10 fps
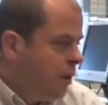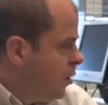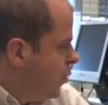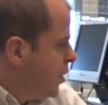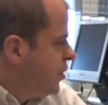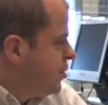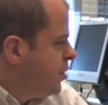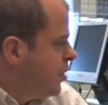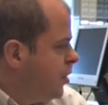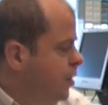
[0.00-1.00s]
We can
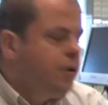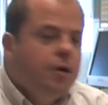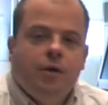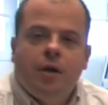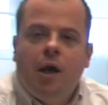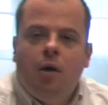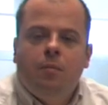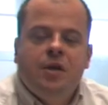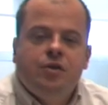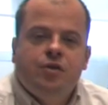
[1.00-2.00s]
see here the hello
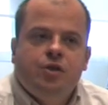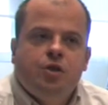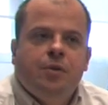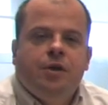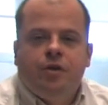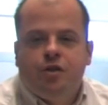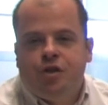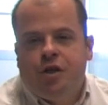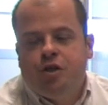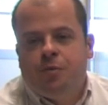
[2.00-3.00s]
messages being
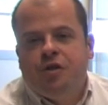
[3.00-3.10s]
exchanged by the